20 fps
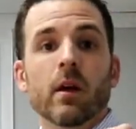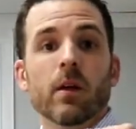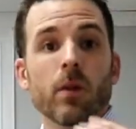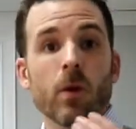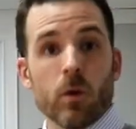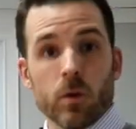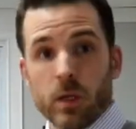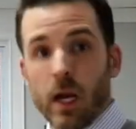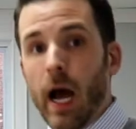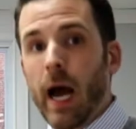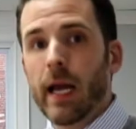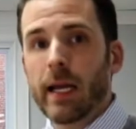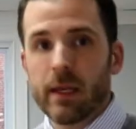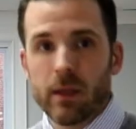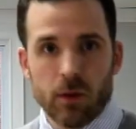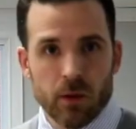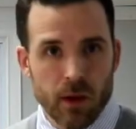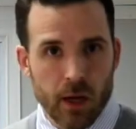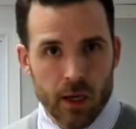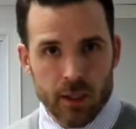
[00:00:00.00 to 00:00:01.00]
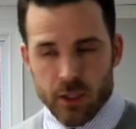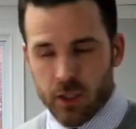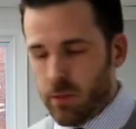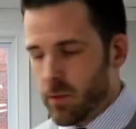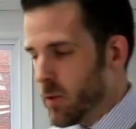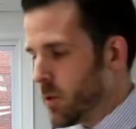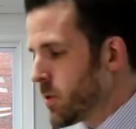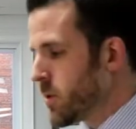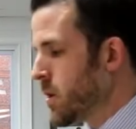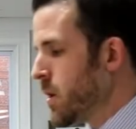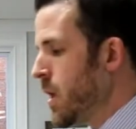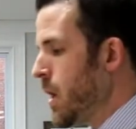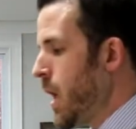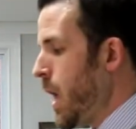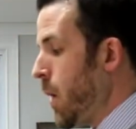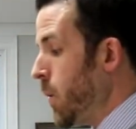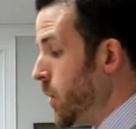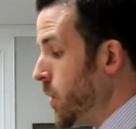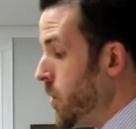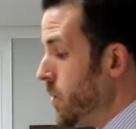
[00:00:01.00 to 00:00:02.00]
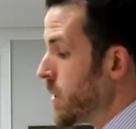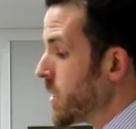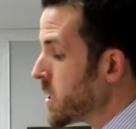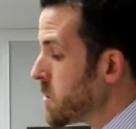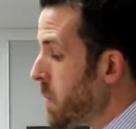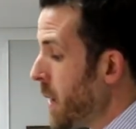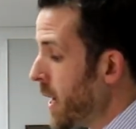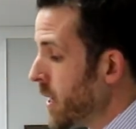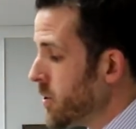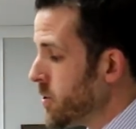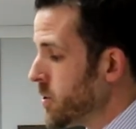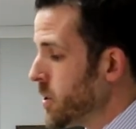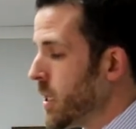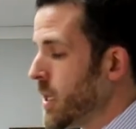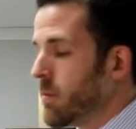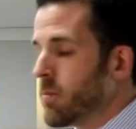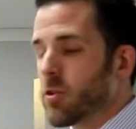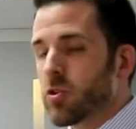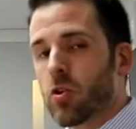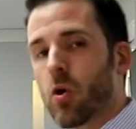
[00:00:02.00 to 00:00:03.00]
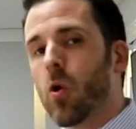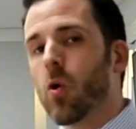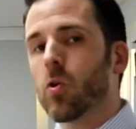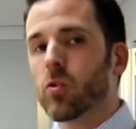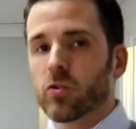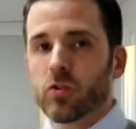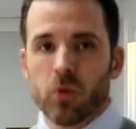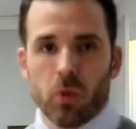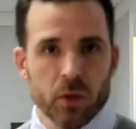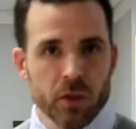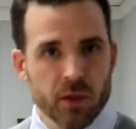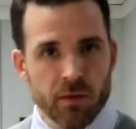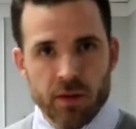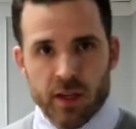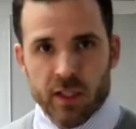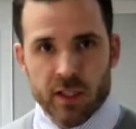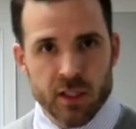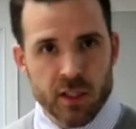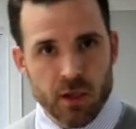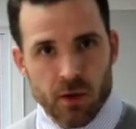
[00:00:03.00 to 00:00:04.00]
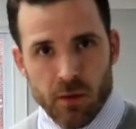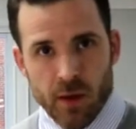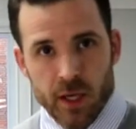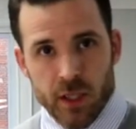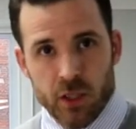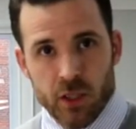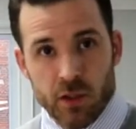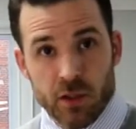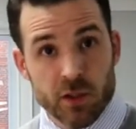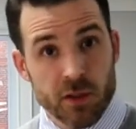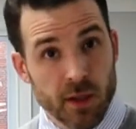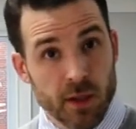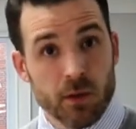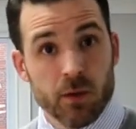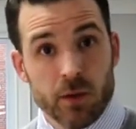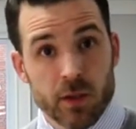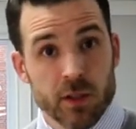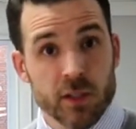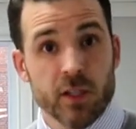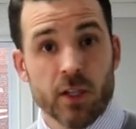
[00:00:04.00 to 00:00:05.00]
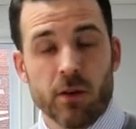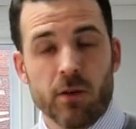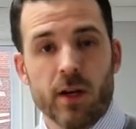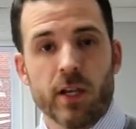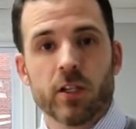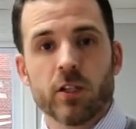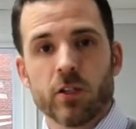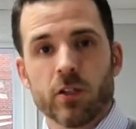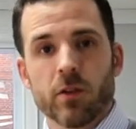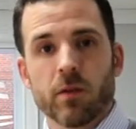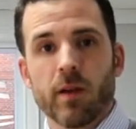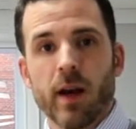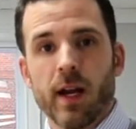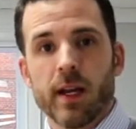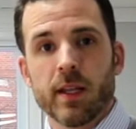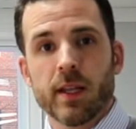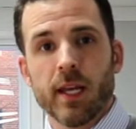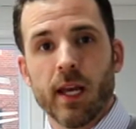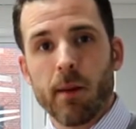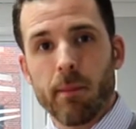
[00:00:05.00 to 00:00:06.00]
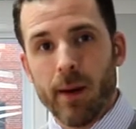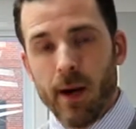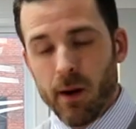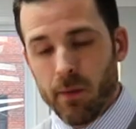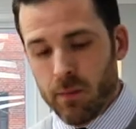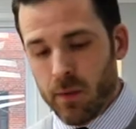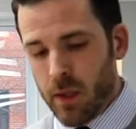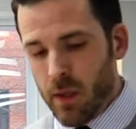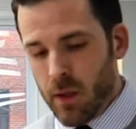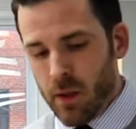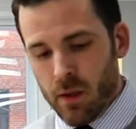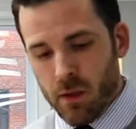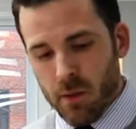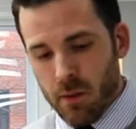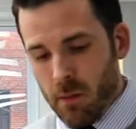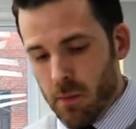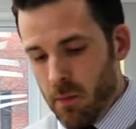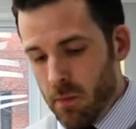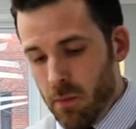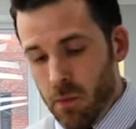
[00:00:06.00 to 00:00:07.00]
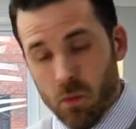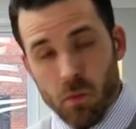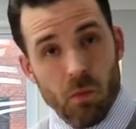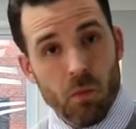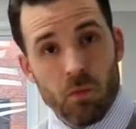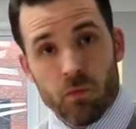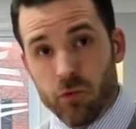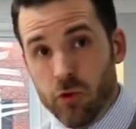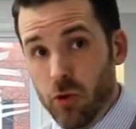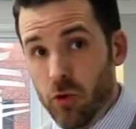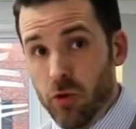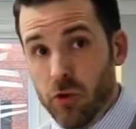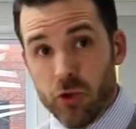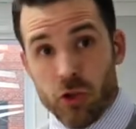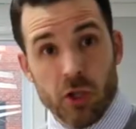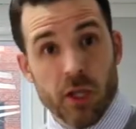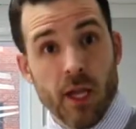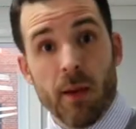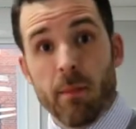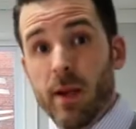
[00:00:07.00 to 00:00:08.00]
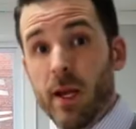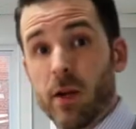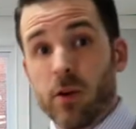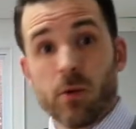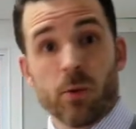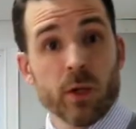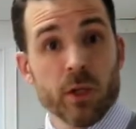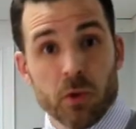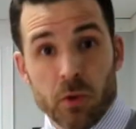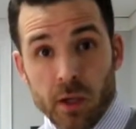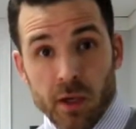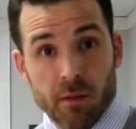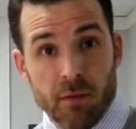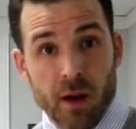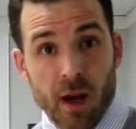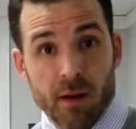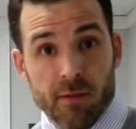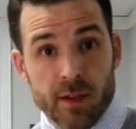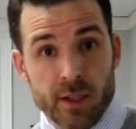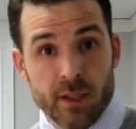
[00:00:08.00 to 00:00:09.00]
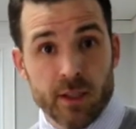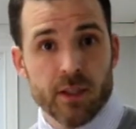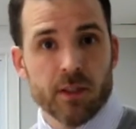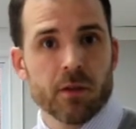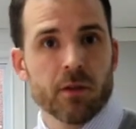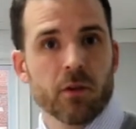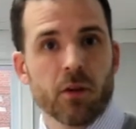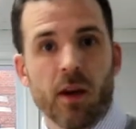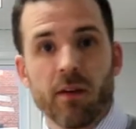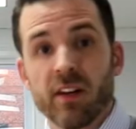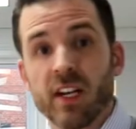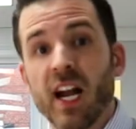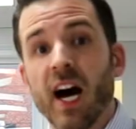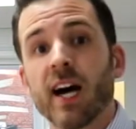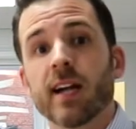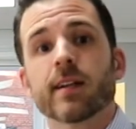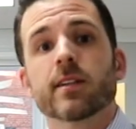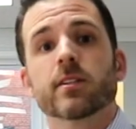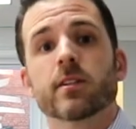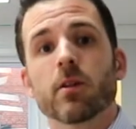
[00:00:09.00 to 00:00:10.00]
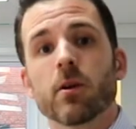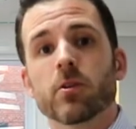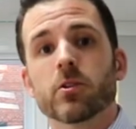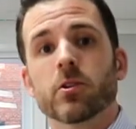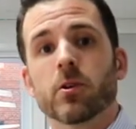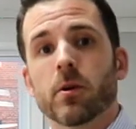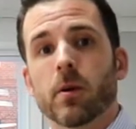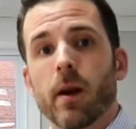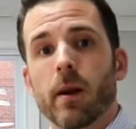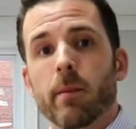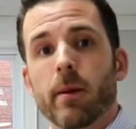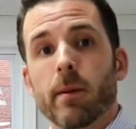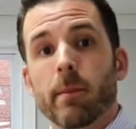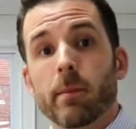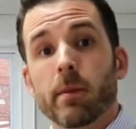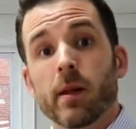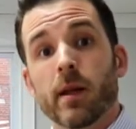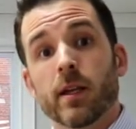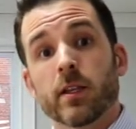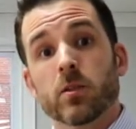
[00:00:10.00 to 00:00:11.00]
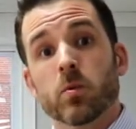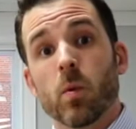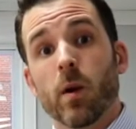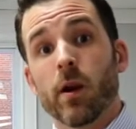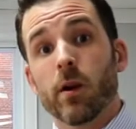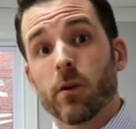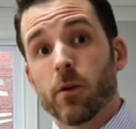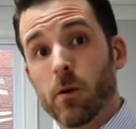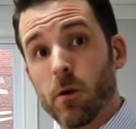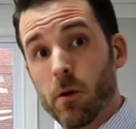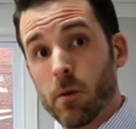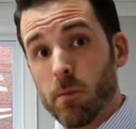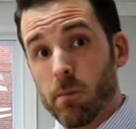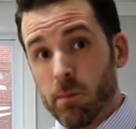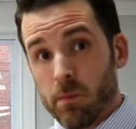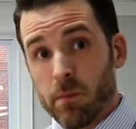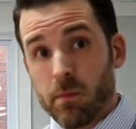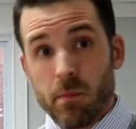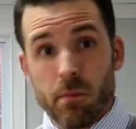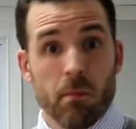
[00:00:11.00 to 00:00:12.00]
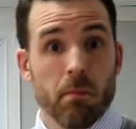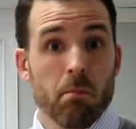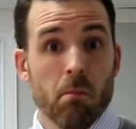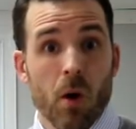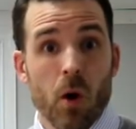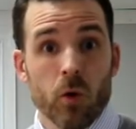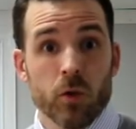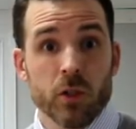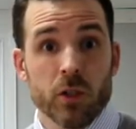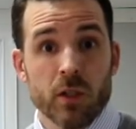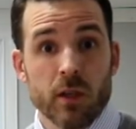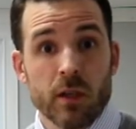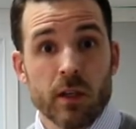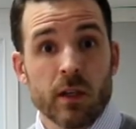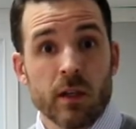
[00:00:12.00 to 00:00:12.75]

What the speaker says: those ideal customers. And when you expand your team, there's all sorts of considerations, legal considerations you've got to think about. Should they be under restrictive covenants? Do you have a non-disclosure agreement in place where your most